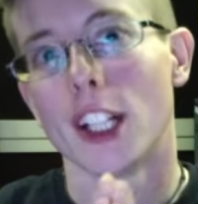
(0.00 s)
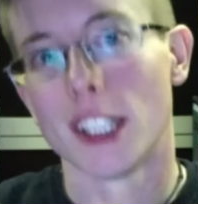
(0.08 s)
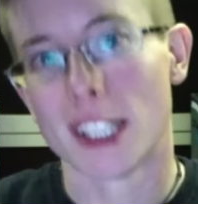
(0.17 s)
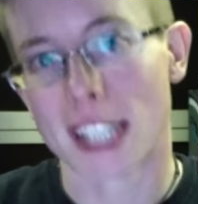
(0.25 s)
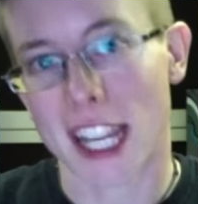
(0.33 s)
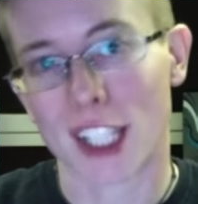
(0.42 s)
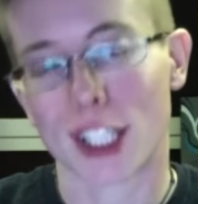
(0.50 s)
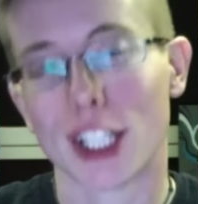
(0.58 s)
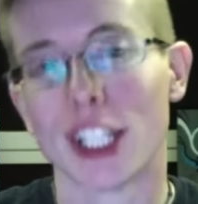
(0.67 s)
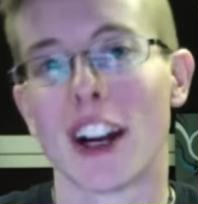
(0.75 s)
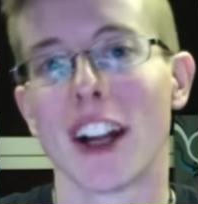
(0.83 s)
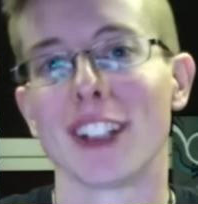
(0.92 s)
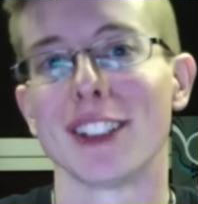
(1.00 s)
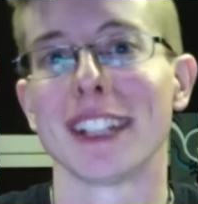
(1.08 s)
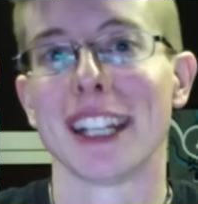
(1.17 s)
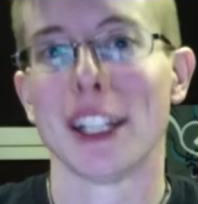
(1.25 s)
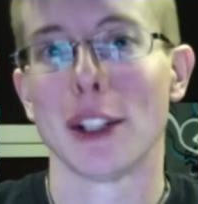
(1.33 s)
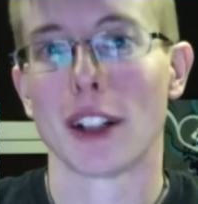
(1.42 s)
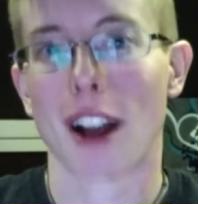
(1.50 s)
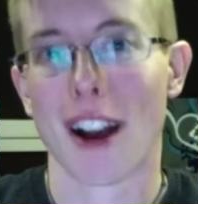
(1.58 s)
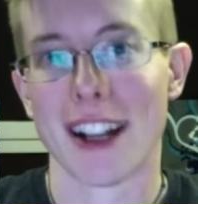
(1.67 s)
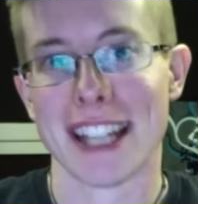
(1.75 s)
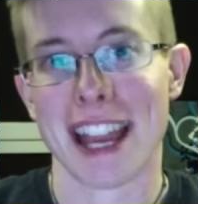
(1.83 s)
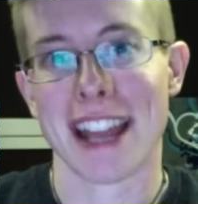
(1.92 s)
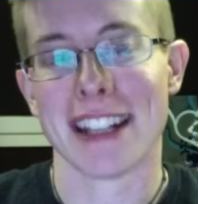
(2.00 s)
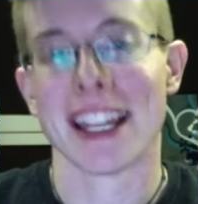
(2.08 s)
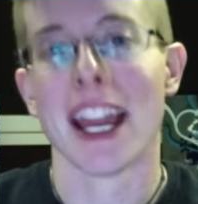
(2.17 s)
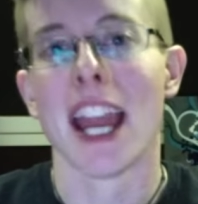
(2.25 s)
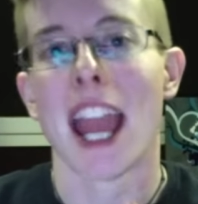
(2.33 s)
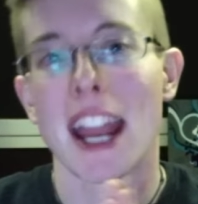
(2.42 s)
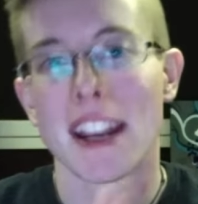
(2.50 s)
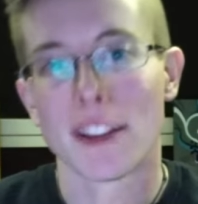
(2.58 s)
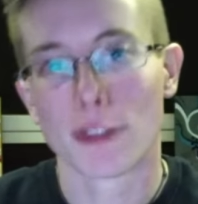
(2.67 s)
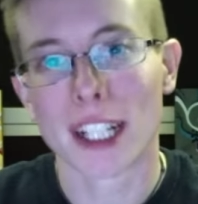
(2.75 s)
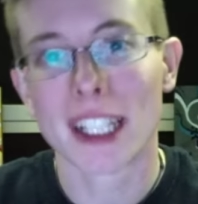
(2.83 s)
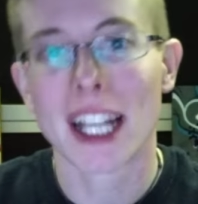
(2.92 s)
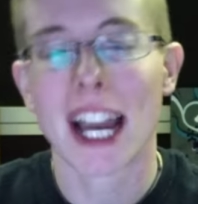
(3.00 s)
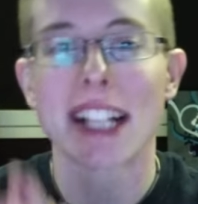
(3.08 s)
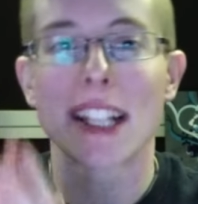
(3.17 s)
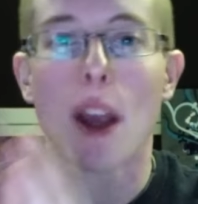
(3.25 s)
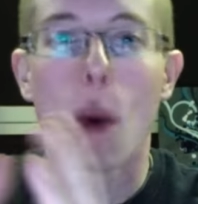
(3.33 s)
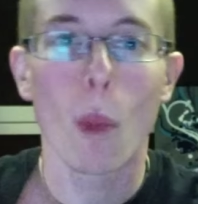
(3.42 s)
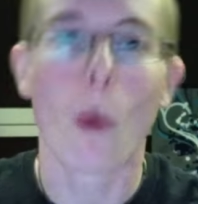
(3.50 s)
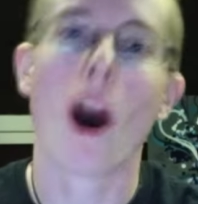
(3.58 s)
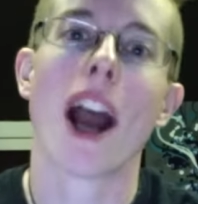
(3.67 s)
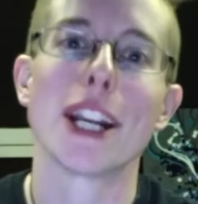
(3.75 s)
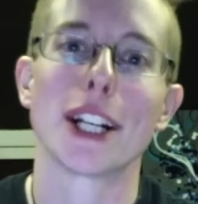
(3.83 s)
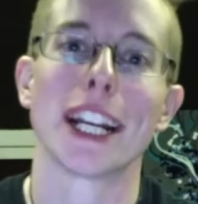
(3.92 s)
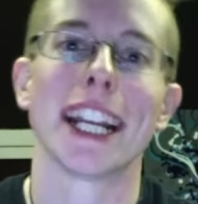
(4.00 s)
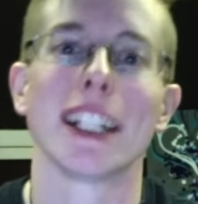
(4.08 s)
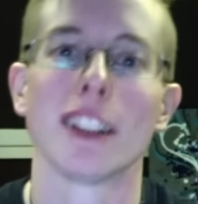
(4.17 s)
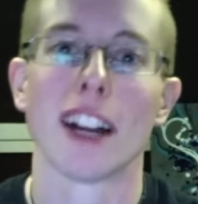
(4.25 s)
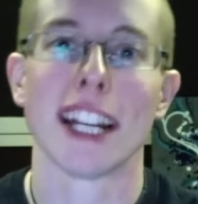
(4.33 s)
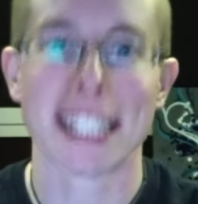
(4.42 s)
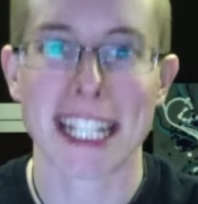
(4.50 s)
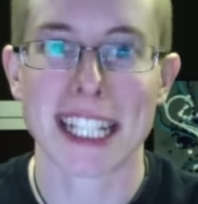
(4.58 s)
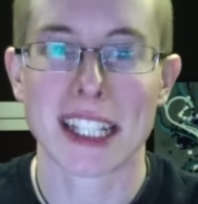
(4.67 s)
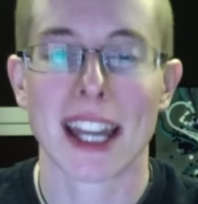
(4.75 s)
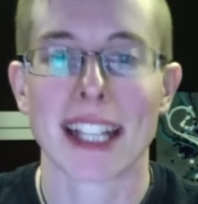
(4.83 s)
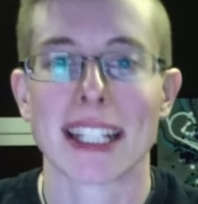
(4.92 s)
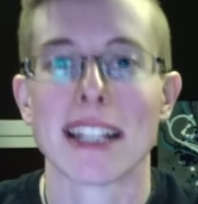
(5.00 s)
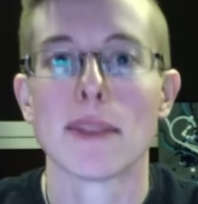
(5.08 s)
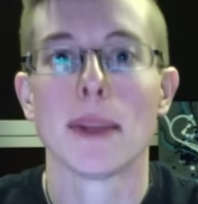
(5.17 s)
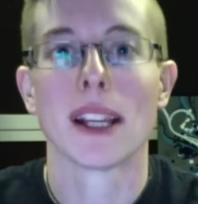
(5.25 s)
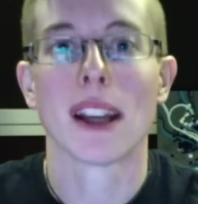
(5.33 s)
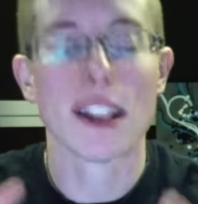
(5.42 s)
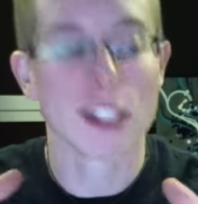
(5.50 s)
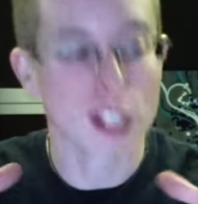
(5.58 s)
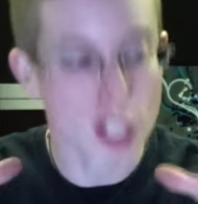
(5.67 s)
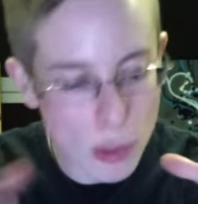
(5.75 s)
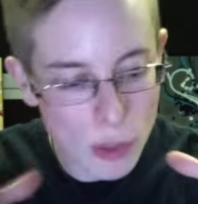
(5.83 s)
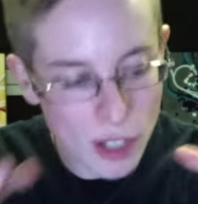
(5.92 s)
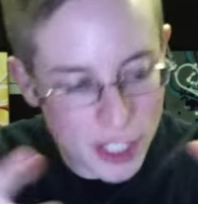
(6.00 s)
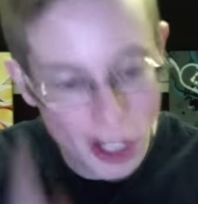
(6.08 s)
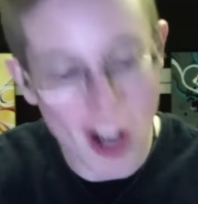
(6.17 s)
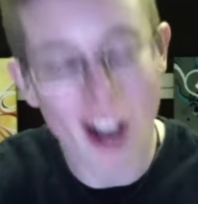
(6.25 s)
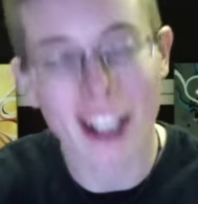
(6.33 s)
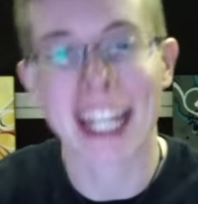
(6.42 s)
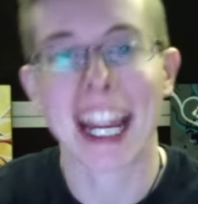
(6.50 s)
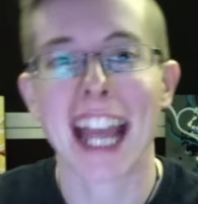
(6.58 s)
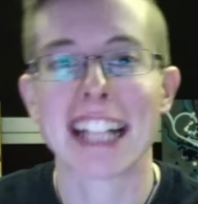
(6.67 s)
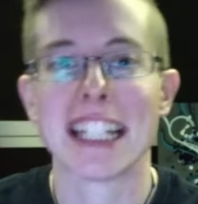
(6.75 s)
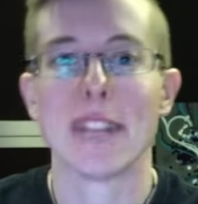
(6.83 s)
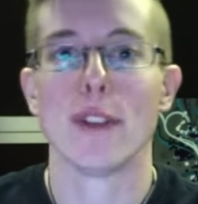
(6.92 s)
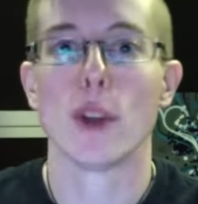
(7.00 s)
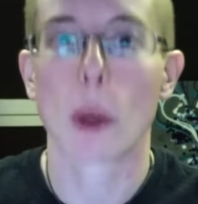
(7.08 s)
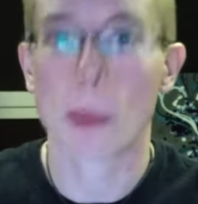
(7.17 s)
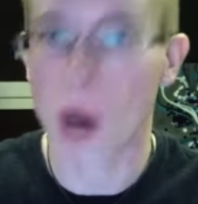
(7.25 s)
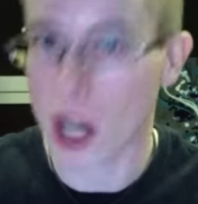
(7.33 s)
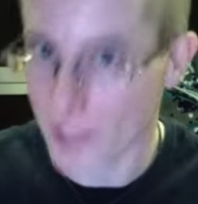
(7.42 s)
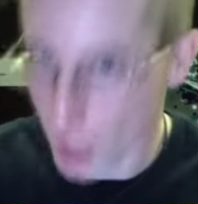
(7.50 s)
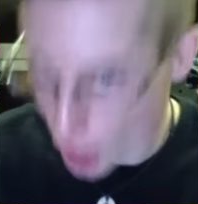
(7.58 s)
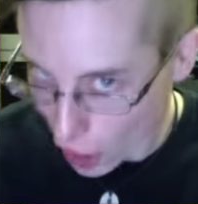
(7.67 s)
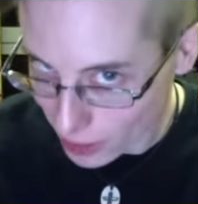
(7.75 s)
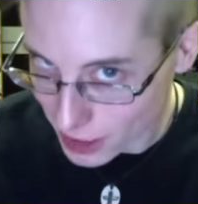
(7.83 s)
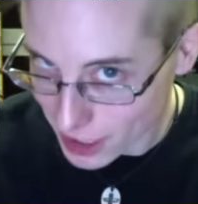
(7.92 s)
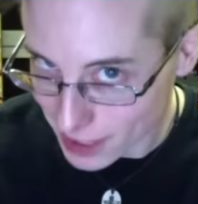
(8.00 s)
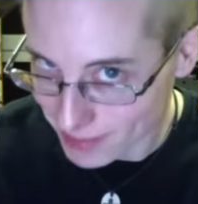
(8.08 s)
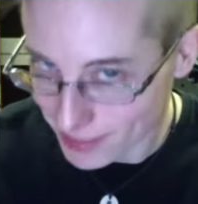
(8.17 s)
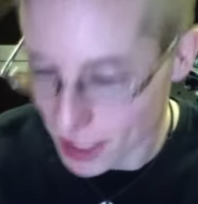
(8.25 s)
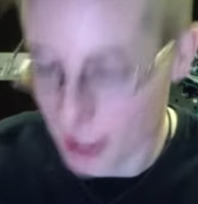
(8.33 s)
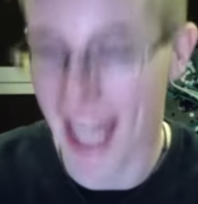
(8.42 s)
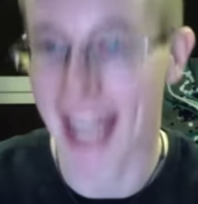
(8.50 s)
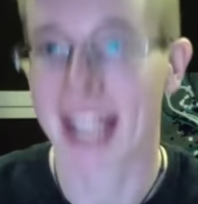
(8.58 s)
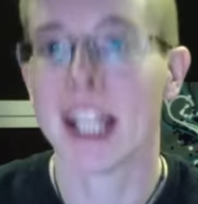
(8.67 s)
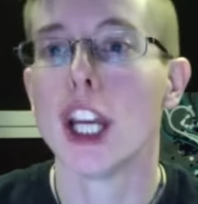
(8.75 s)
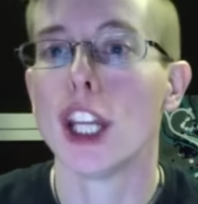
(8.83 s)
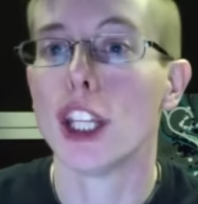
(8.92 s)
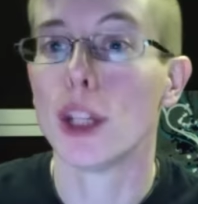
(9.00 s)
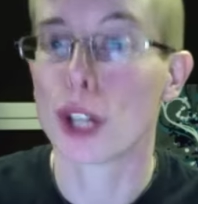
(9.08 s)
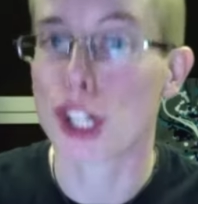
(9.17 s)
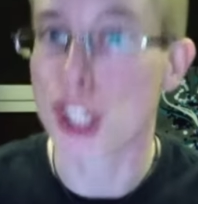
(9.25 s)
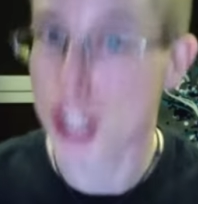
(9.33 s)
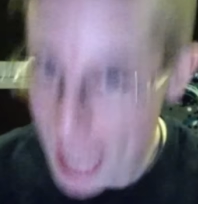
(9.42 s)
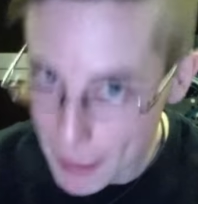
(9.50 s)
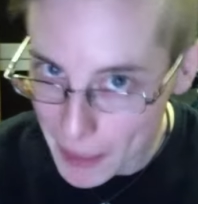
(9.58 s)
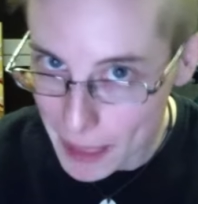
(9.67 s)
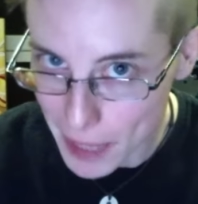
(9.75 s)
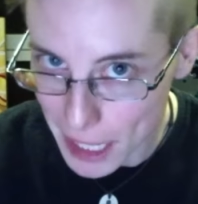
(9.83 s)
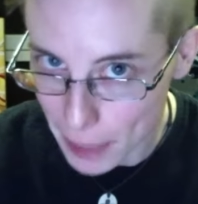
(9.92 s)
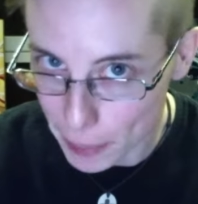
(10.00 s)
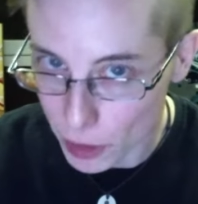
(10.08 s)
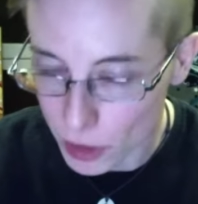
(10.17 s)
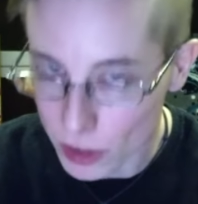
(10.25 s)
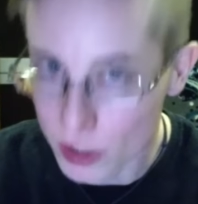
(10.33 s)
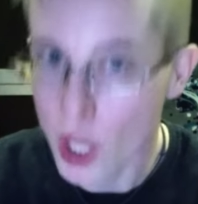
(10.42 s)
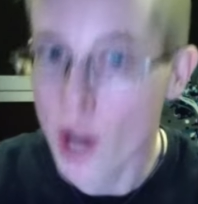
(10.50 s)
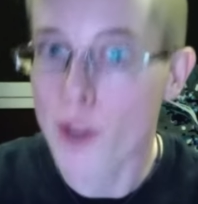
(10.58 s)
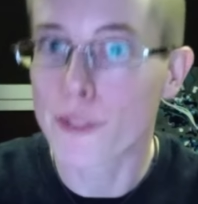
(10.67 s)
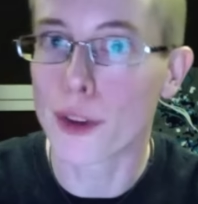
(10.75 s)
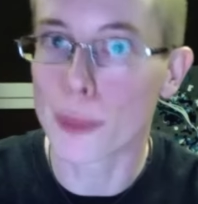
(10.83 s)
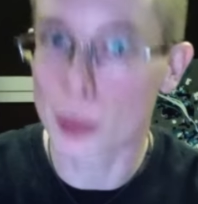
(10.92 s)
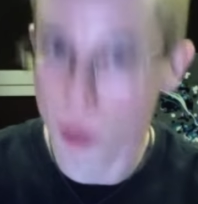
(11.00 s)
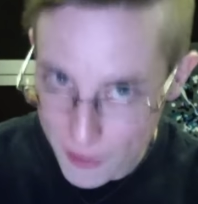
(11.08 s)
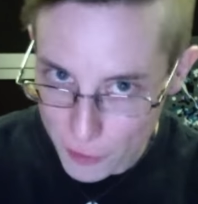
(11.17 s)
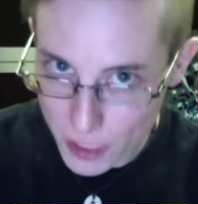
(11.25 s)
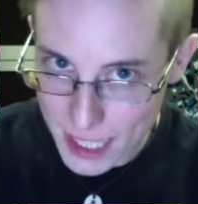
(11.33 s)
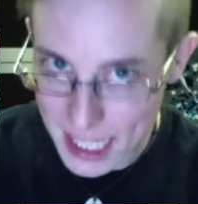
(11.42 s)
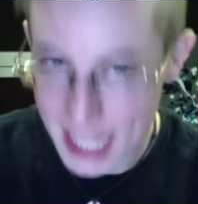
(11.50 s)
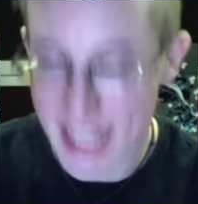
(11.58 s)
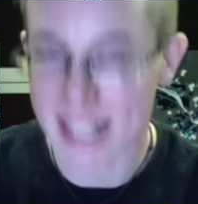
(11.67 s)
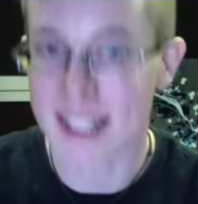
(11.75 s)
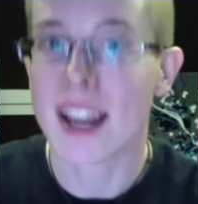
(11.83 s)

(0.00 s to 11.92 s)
take a good hard look at your content and realize why you're getting a lot of dislikes is because you are talking as if you are part of a cult, okay? You are shaming people for preferences,